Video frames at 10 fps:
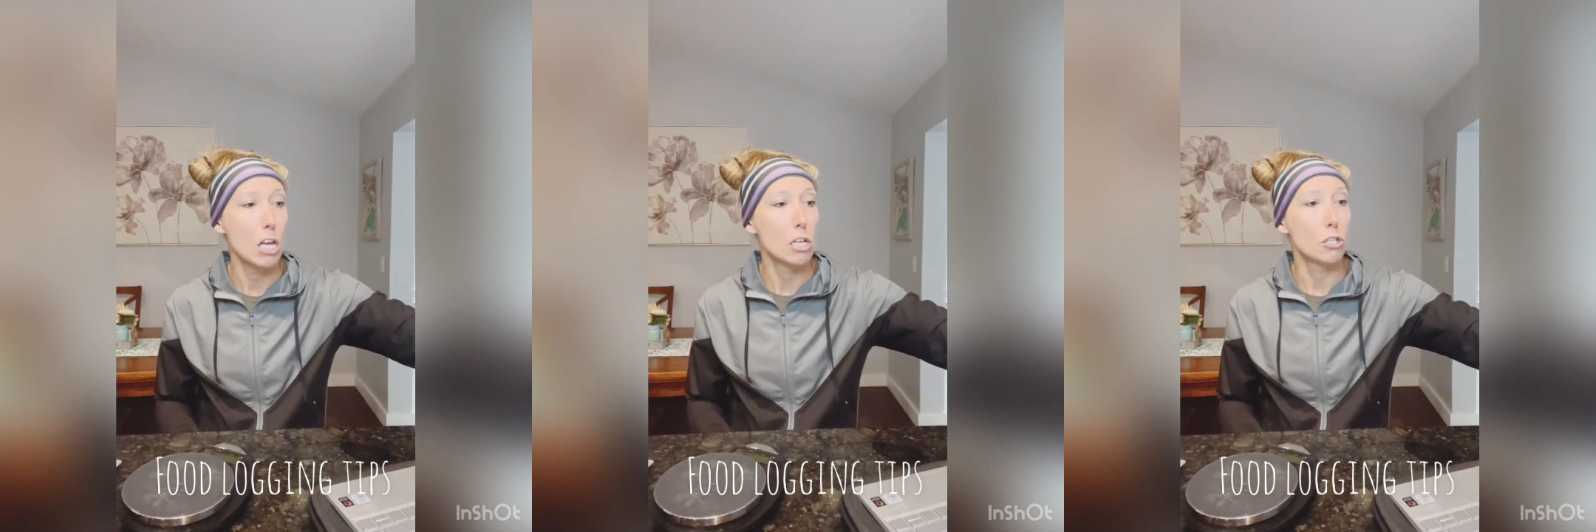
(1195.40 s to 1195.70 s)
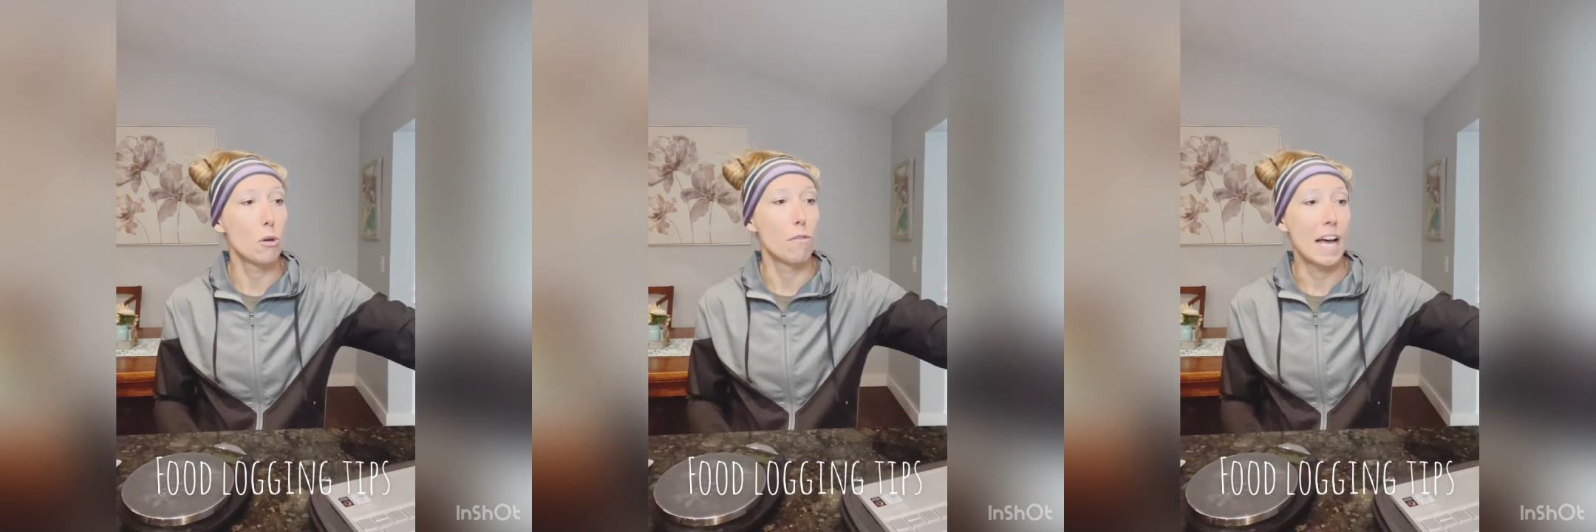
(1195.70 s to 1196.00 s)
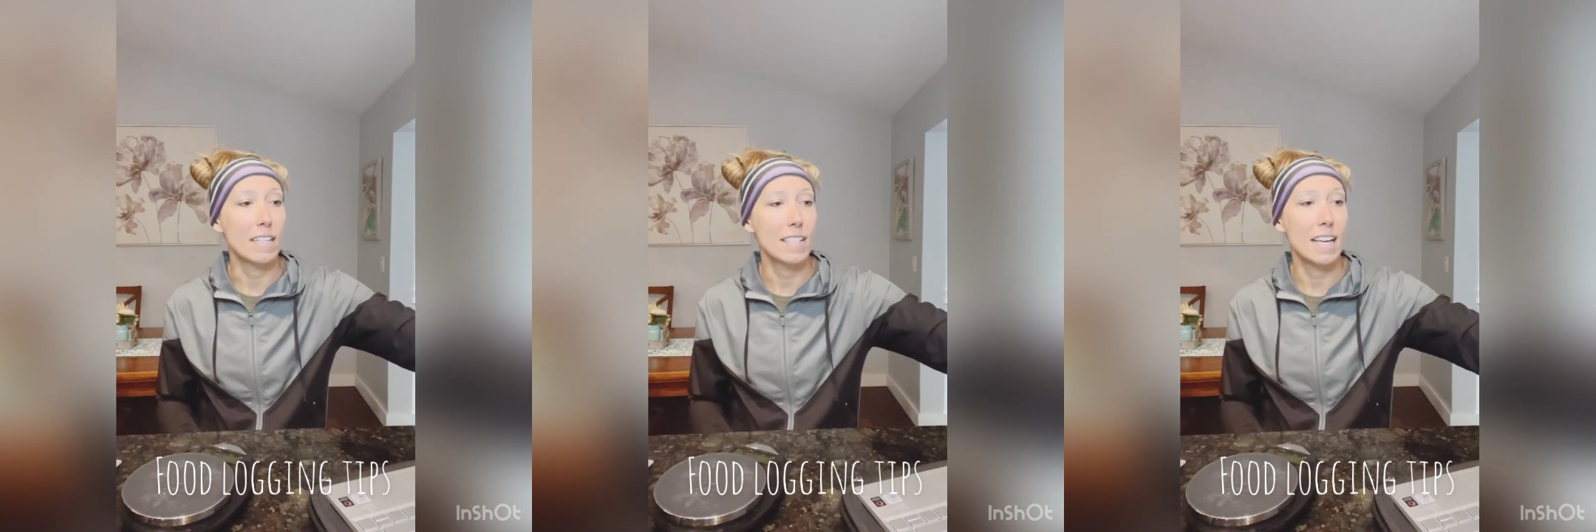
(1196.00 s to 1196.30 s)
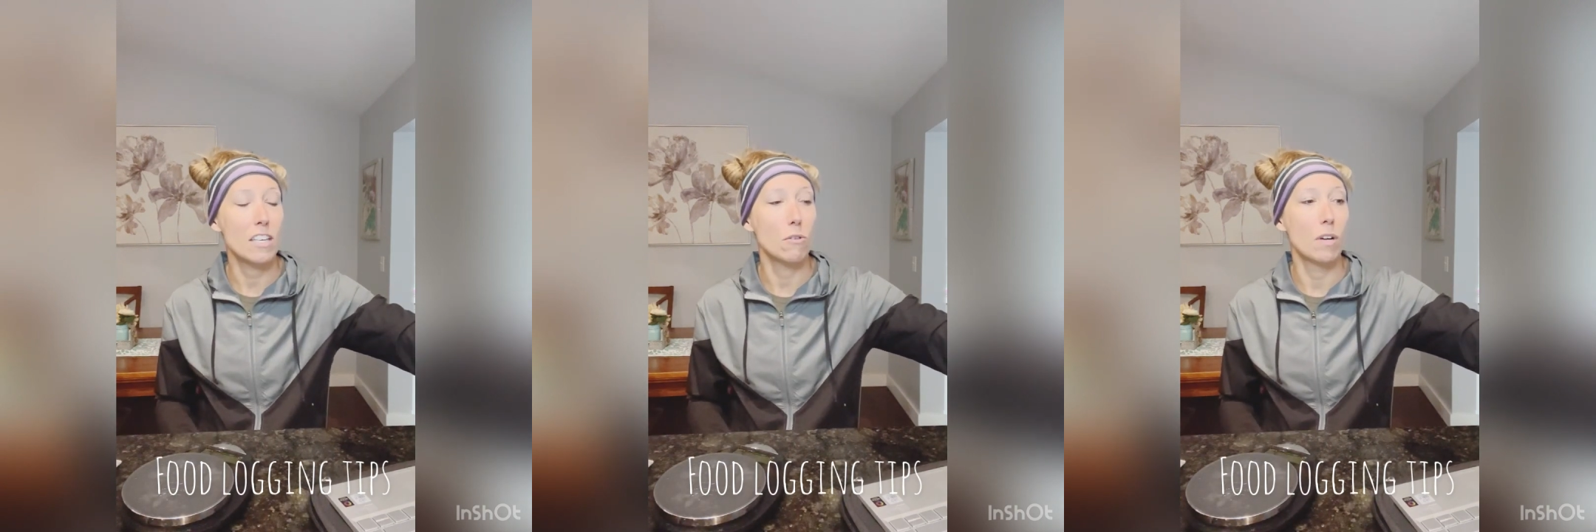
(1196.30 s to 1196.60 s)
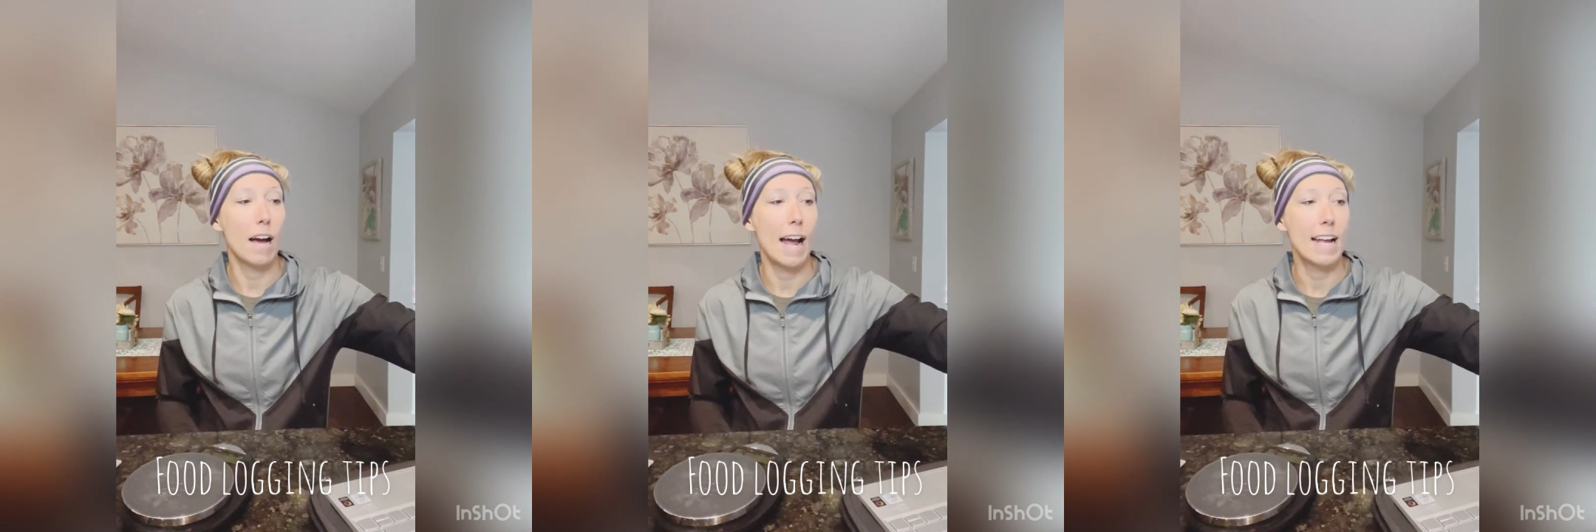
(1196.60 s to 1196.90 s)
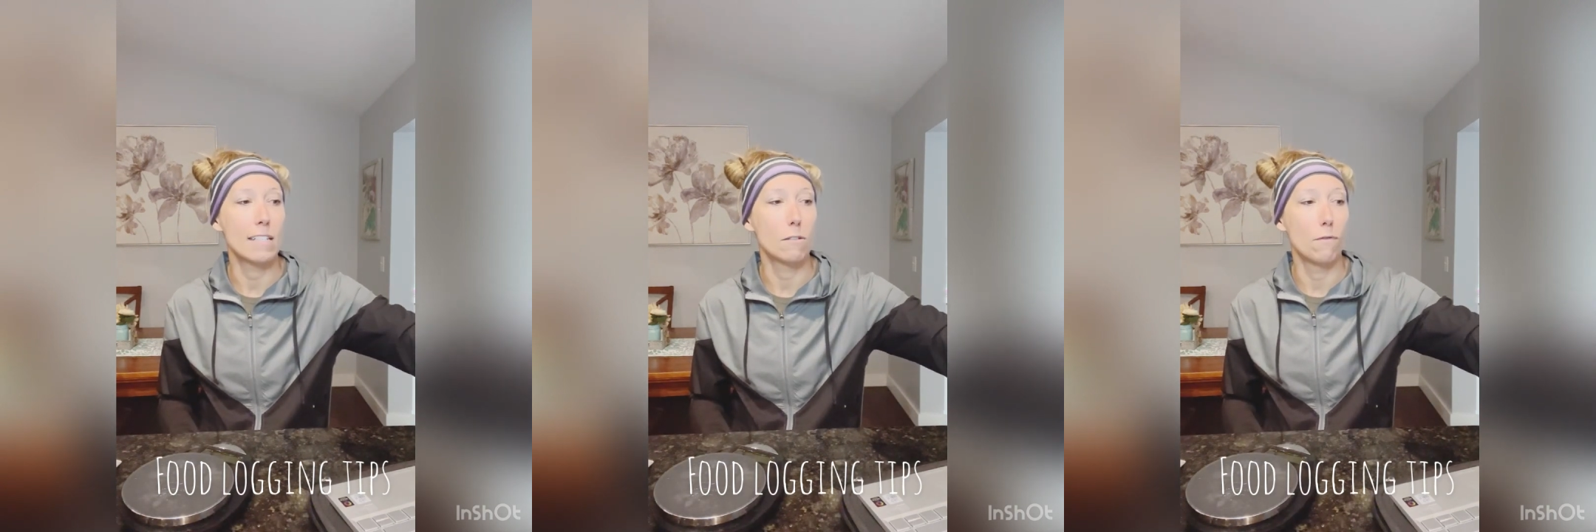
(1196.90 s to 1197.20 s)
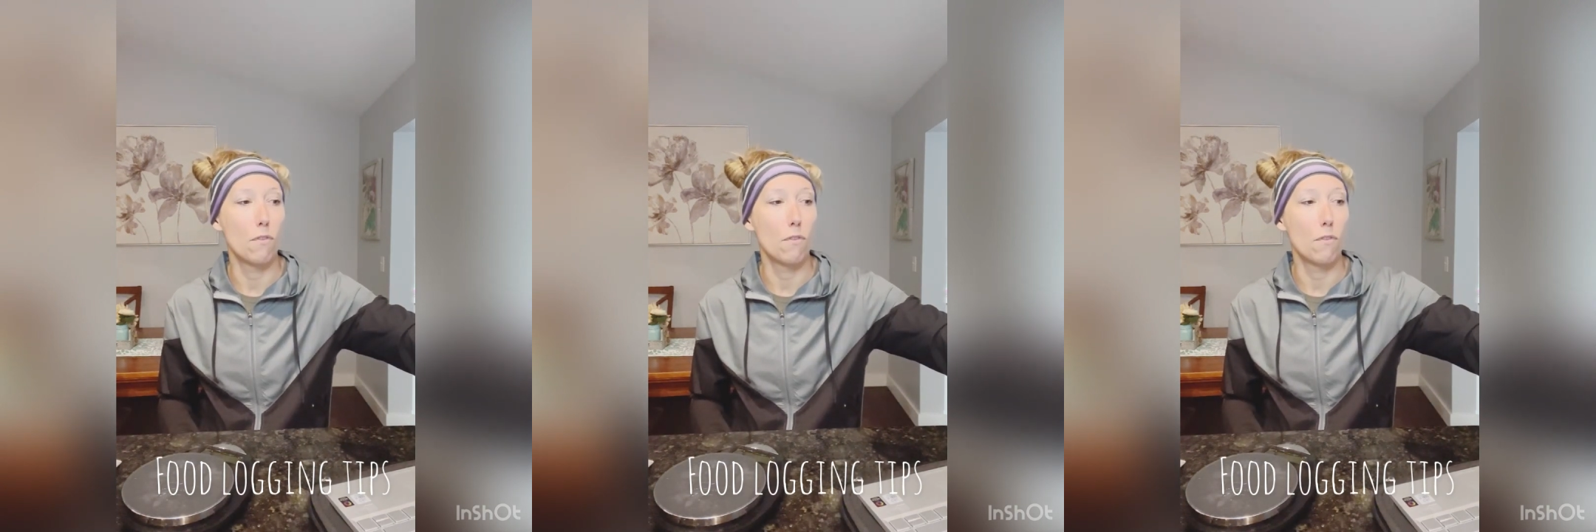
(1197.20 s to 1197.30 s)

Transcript: So that's it, you guys,